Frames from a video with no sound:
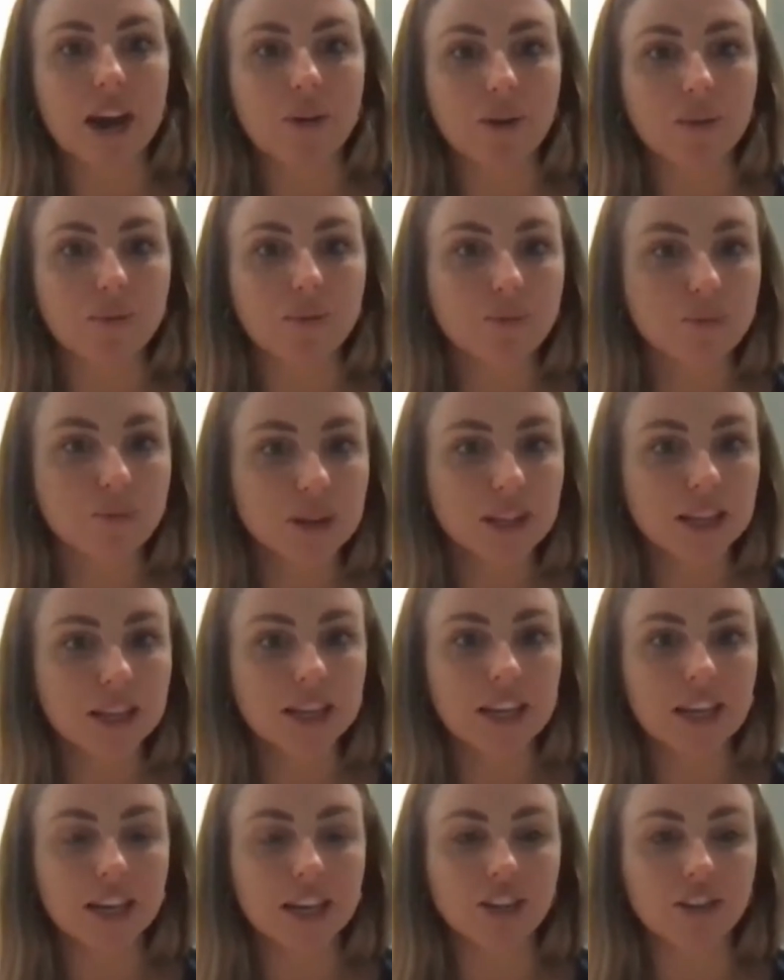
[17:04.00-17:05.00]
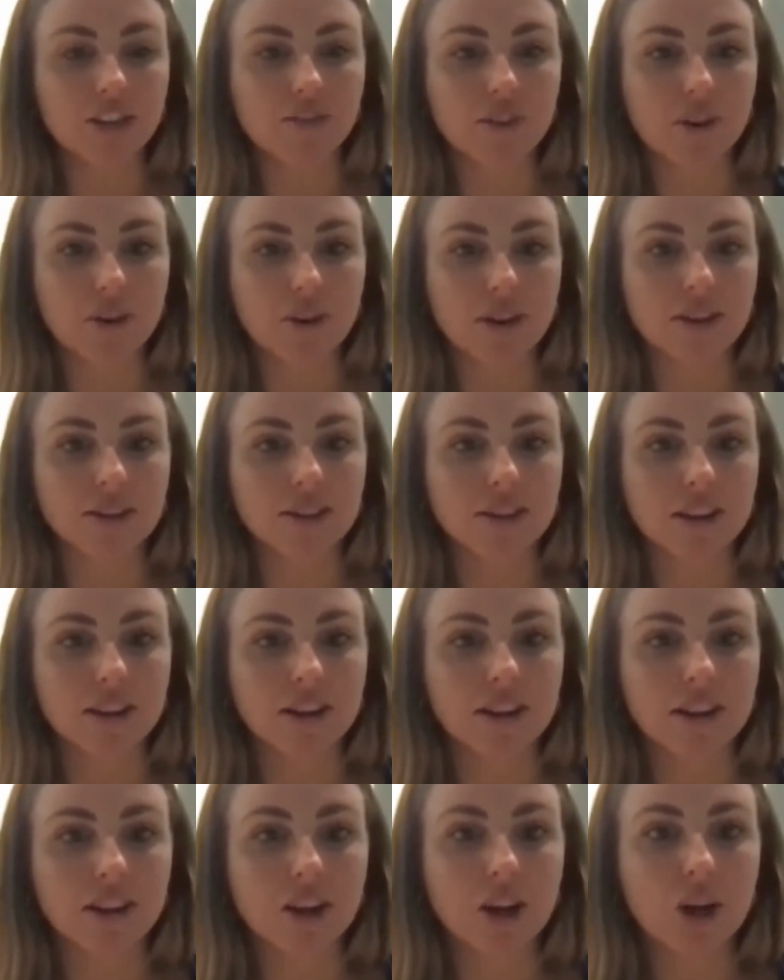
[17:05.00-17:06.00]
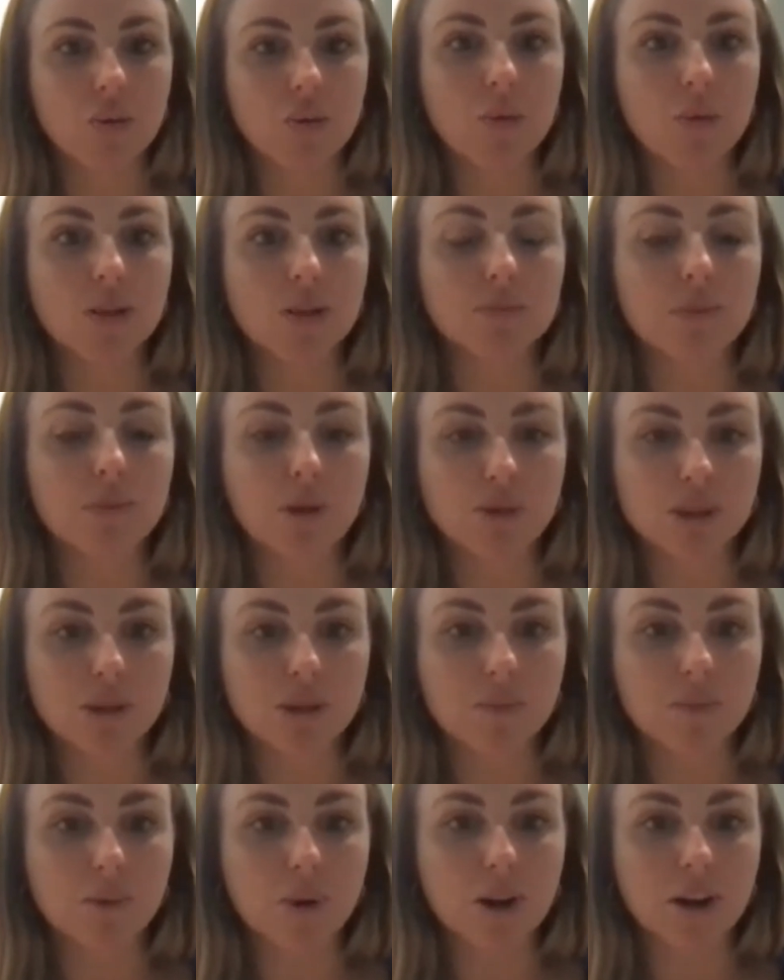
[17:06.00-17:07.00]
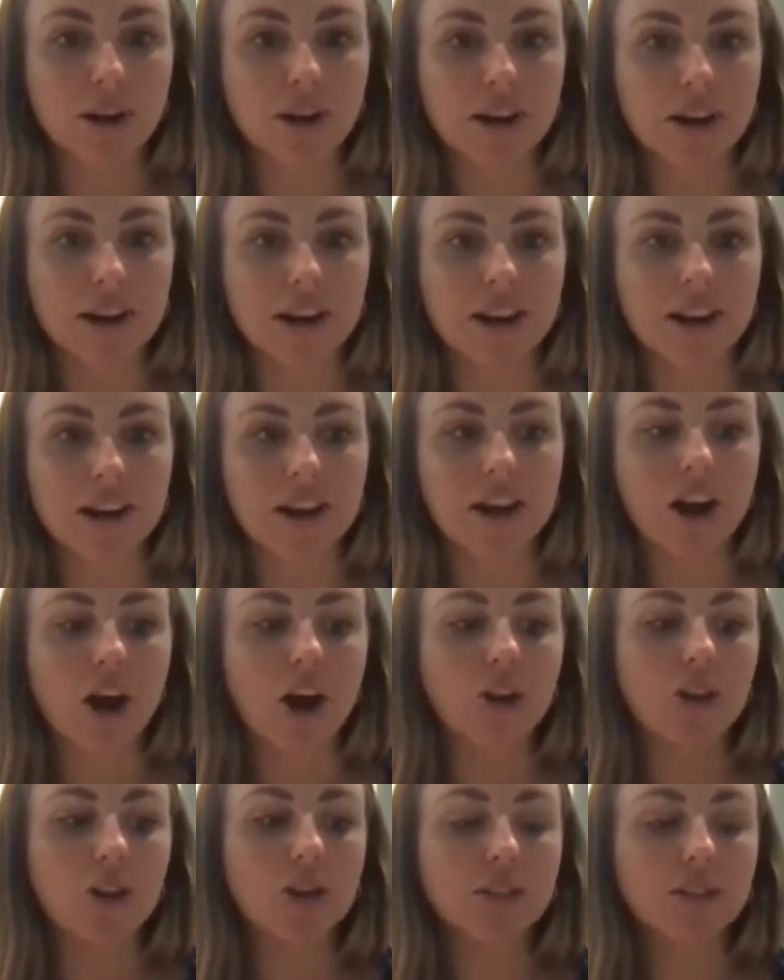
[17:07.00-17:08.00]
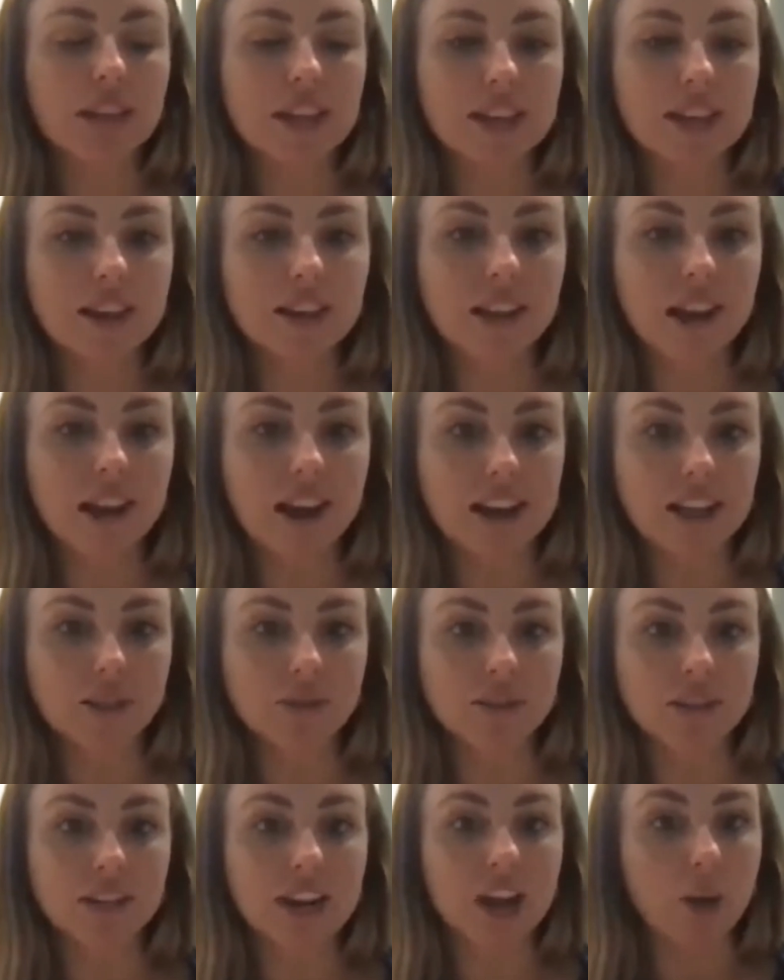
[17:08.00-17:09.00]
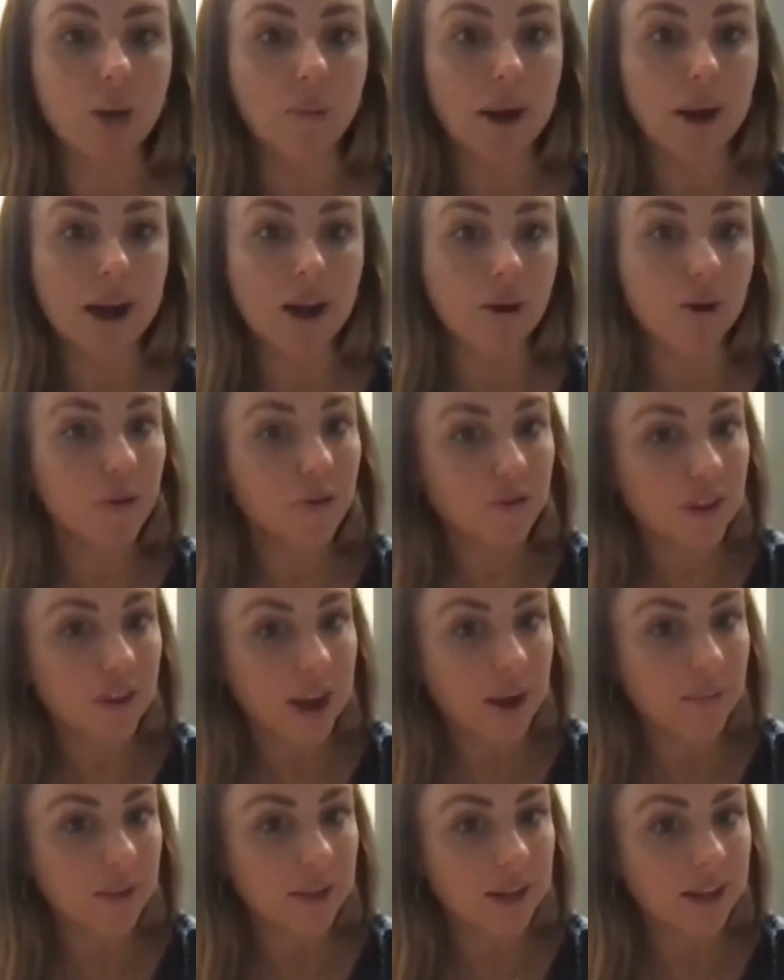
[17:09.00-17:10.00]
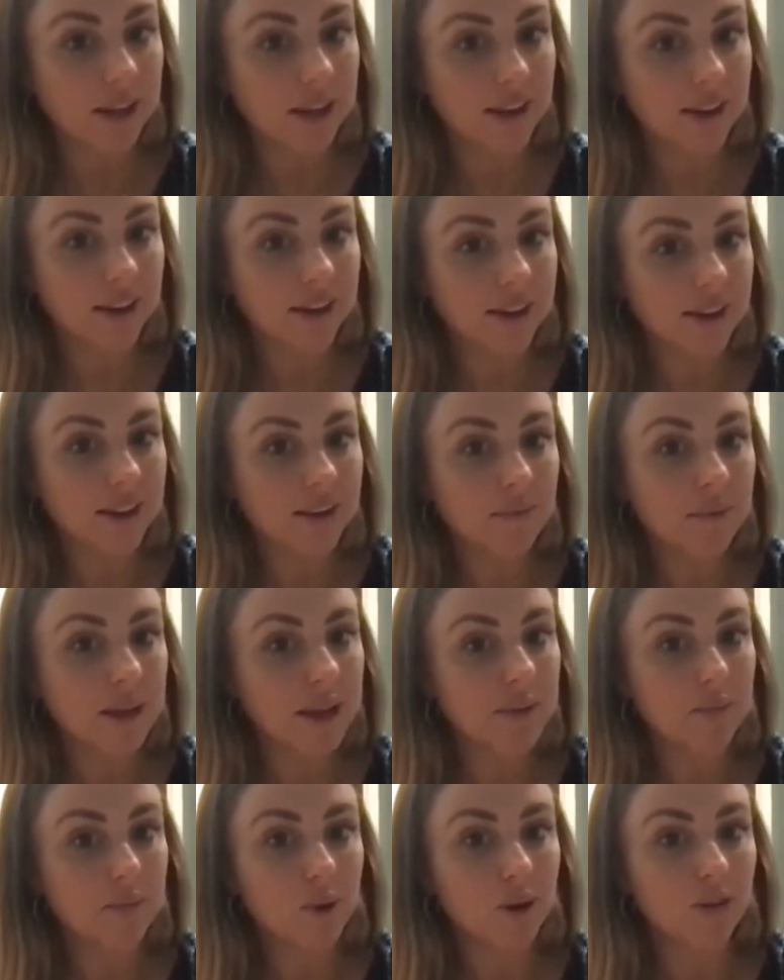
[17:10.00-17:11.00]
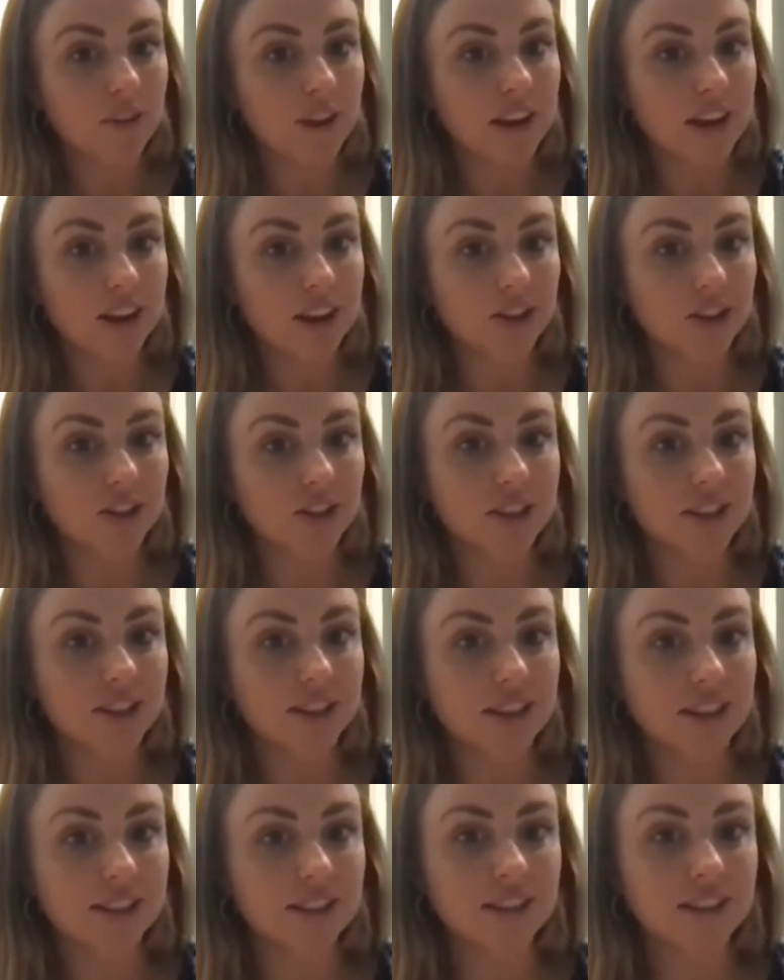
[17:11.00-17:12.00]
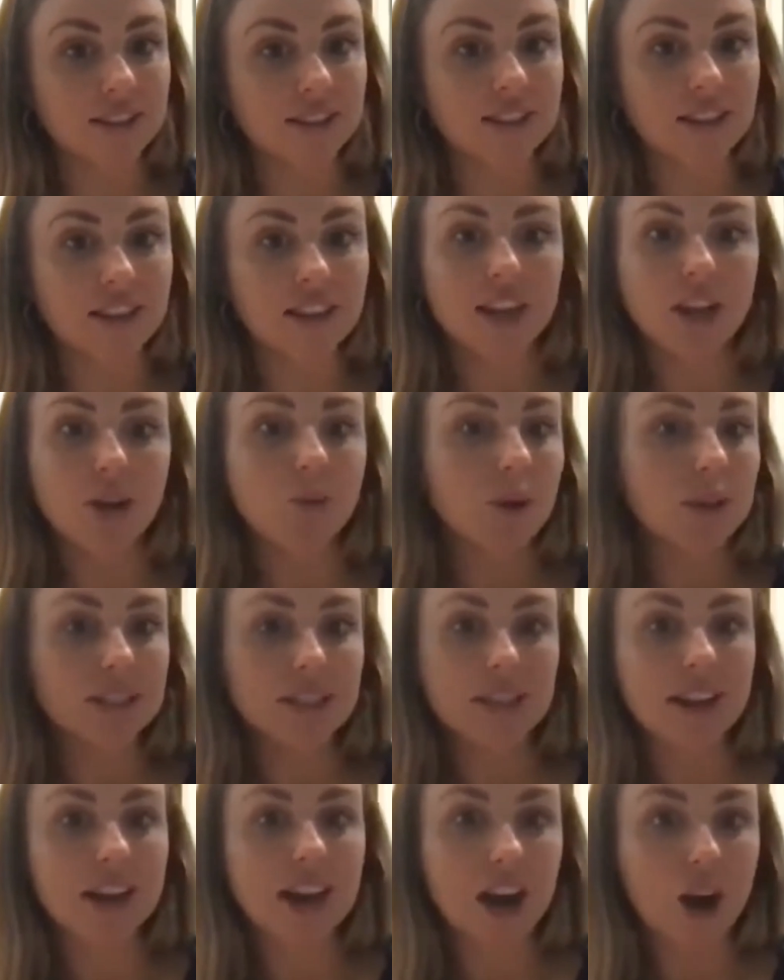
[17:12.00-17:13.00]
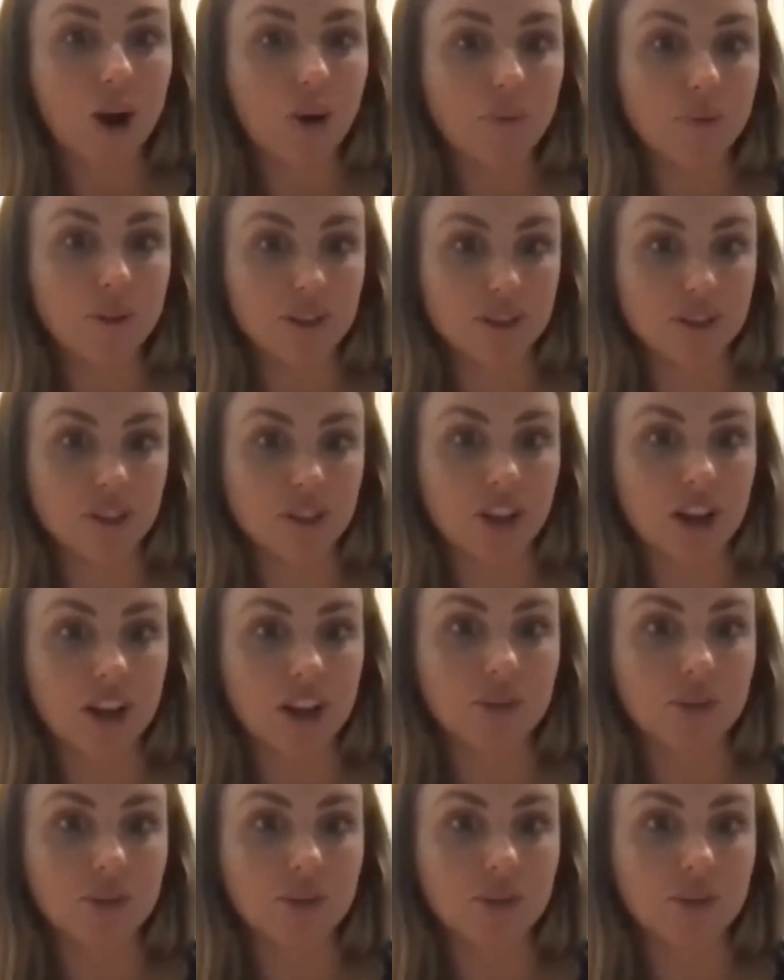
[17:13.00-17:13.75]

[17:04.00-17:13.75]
I really needed to focus on what was most important. And although taking clients is going to help my own family make more financial successes, it wasn't going to help the salon.